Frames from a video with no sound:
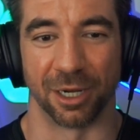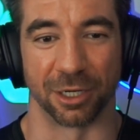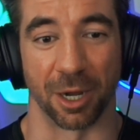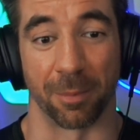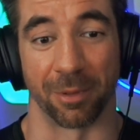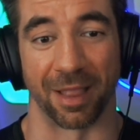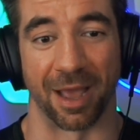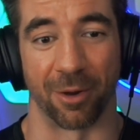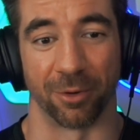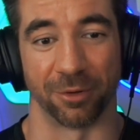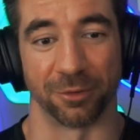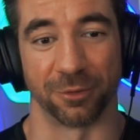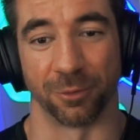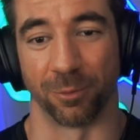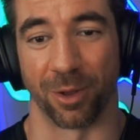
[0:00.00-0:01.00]
a couple
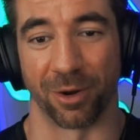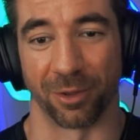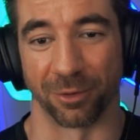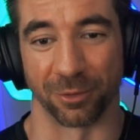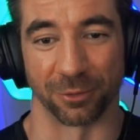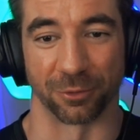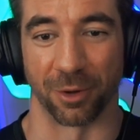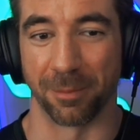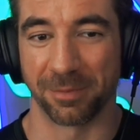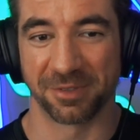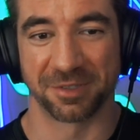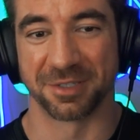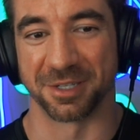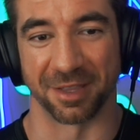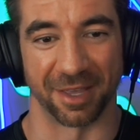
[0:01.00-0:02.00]
hours to run all your
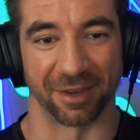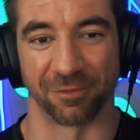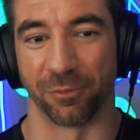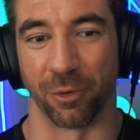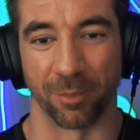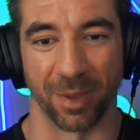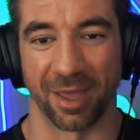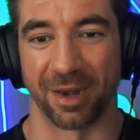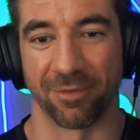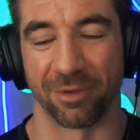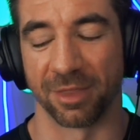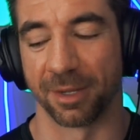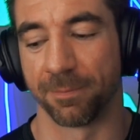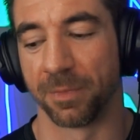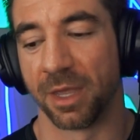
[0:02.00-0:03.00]
scripts to like format
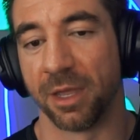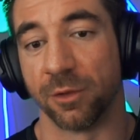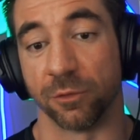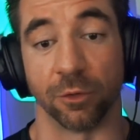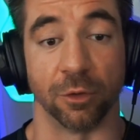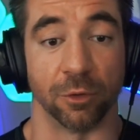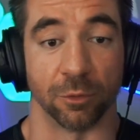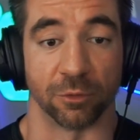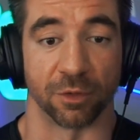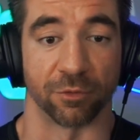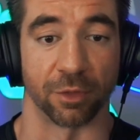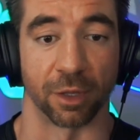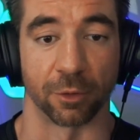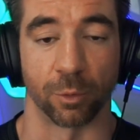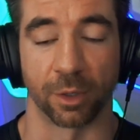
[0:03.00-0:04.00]
everything. So you can do
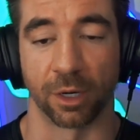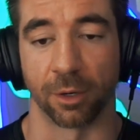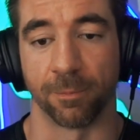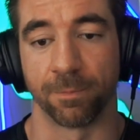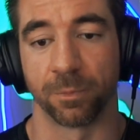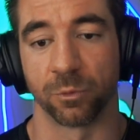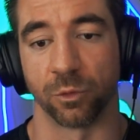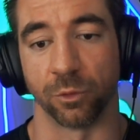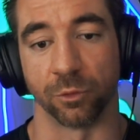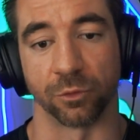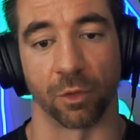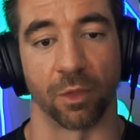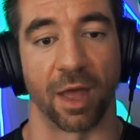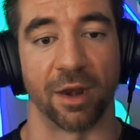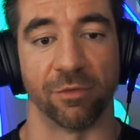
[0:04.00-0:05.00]
stuff a lot quicker. So there's
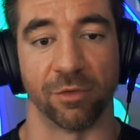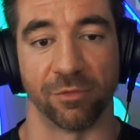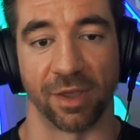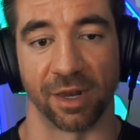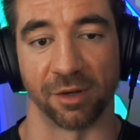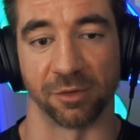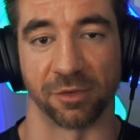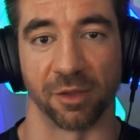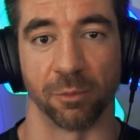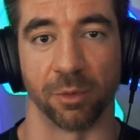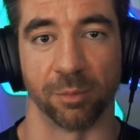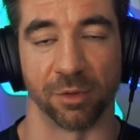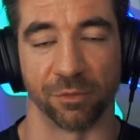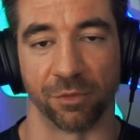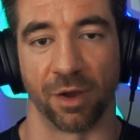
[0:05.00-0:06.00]
a lot of advantage that
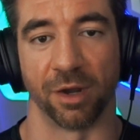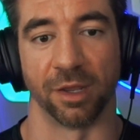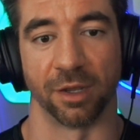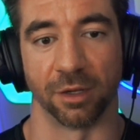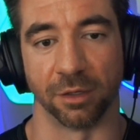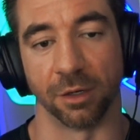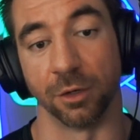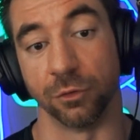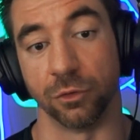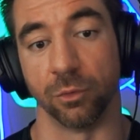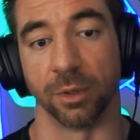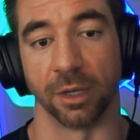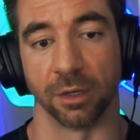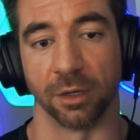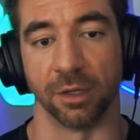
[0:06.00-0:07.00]
we've been finding on, on
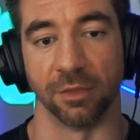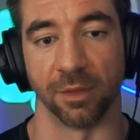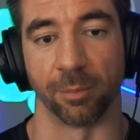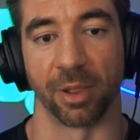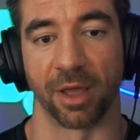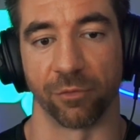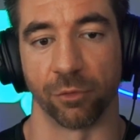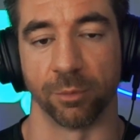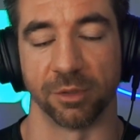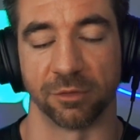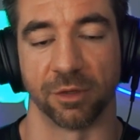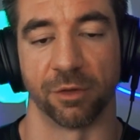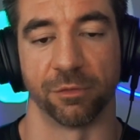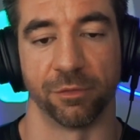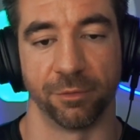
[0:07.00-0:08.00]
doing it in the platform
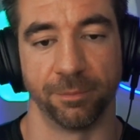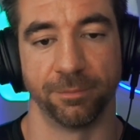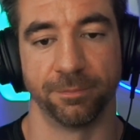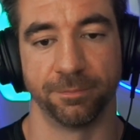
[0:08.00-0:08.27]
itself.